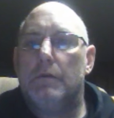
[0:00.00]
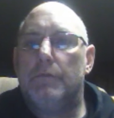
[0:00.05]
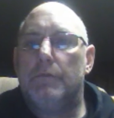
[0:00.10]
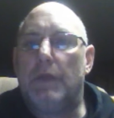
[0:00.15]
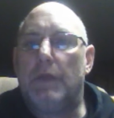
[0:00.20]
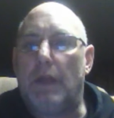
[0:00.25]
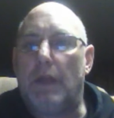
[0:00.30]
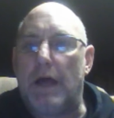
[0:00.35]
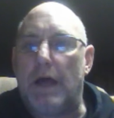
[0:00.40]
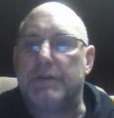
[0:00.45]

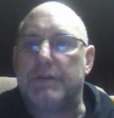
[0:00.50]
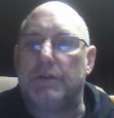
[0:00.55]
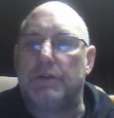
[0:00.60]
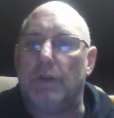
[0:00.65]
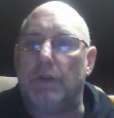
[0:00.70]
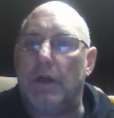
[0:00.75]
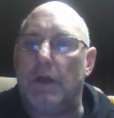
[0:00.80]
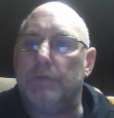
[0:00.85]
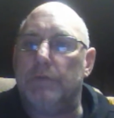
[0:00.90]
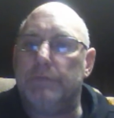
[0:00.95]
They last a
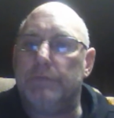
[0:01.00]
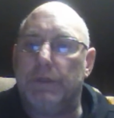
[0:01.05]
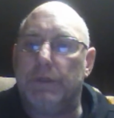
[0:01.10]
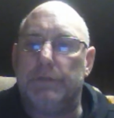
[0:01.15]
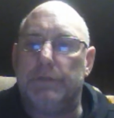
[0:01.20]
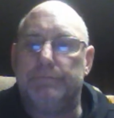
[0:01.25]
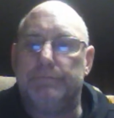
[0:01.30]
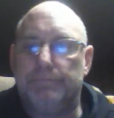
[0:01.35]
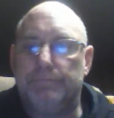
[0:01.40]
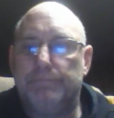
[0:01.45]
lot,
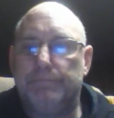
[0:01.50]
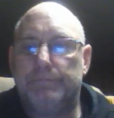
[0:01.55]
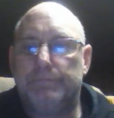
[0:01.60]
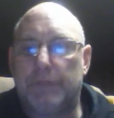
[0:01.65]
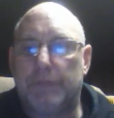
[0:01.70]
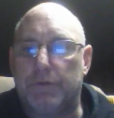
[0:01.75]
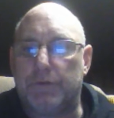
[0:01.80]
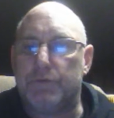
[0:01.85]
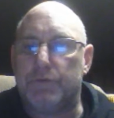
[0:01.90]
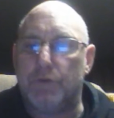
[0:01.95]

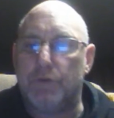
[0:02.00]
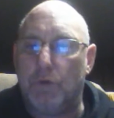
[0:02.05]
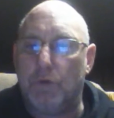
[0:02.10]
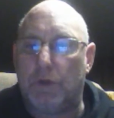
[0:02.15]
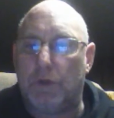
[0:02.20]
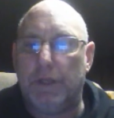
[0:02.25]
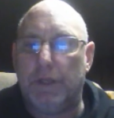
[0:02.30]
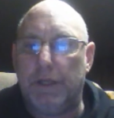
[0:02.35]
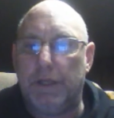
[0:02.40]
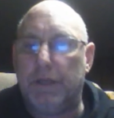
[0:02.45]
like there's no
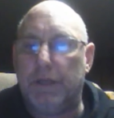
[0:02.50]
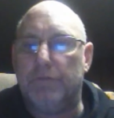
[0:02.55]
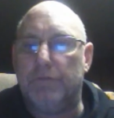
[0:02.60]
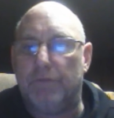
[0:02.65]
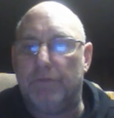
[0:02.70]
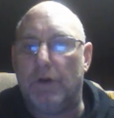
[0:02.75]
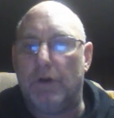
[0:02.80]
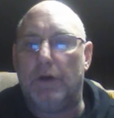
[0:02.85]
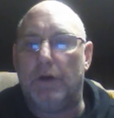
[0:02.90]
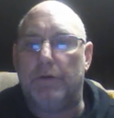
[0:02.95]
cleaning
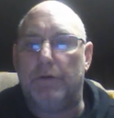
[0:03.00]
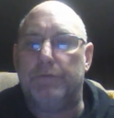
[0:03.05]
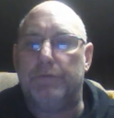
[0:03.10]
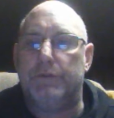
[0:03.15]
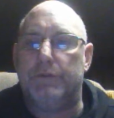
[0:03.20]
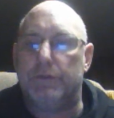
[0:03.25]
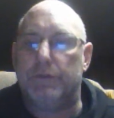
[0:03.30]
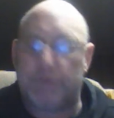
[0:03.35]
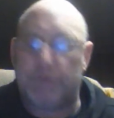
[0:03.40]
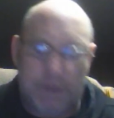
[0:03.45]

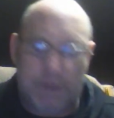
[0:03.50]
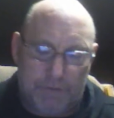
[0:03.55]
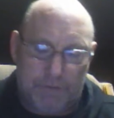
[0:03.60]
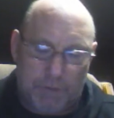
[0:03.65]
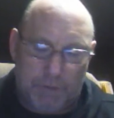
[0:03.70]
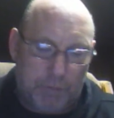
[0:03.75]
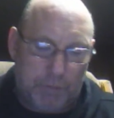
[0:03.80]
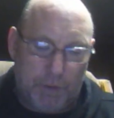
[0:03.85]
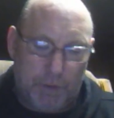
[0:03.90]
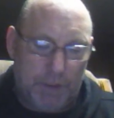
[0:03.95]
involved. You just have
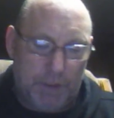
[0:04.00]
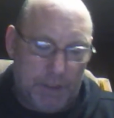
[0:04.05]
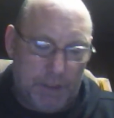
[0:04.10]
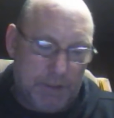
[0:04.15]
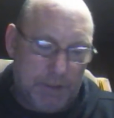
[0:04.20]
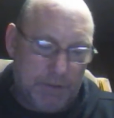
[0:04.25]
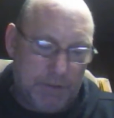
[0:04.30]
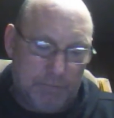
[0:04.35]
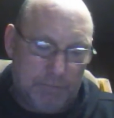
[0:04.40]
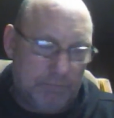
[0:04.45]
to put it
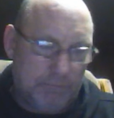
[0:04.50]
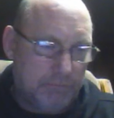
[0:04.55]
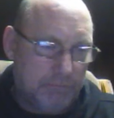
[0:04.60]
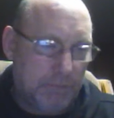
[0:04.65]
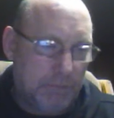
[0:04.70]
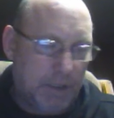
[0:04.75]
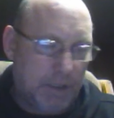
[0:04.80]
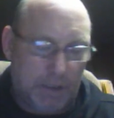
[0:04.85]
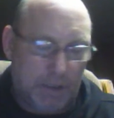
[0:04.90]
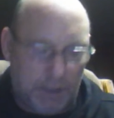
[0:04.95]
in
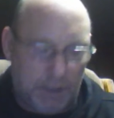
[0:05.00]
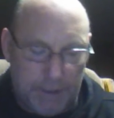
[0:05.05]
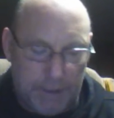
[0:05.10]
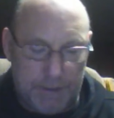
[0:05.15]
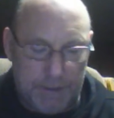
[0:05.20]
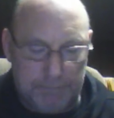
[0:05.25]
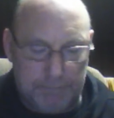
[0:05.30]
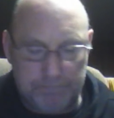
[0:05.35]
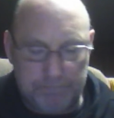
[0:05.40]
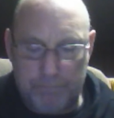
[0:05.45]
and
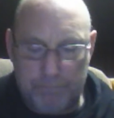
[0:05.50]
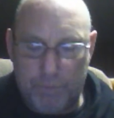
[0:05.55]
clean them.